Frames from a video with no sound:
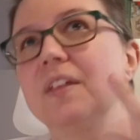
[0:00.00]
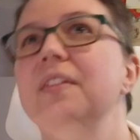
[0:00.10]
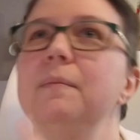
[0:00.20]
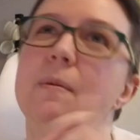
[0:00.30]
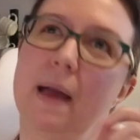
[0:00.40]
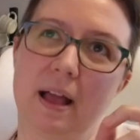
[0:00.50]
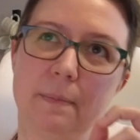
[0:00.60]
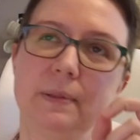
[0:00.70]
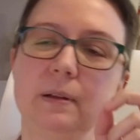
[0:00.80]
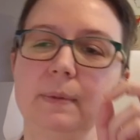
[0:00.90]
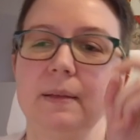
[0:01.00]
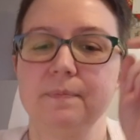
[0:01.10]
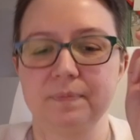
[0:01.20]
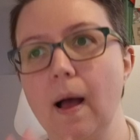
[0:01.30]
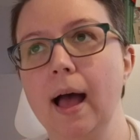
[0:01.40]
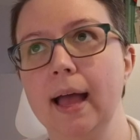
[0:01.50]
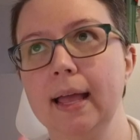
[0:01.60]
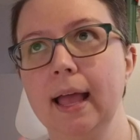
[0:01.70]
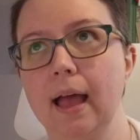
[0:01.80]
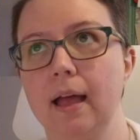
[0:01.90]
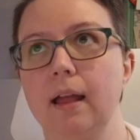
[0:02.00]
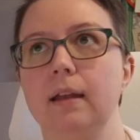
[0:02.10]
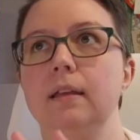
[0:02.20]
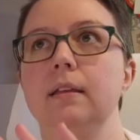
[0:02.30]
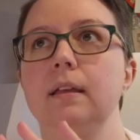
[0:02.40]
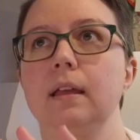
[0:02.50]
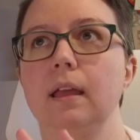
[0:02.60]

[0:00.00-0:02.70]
Let me back up a little bit. I had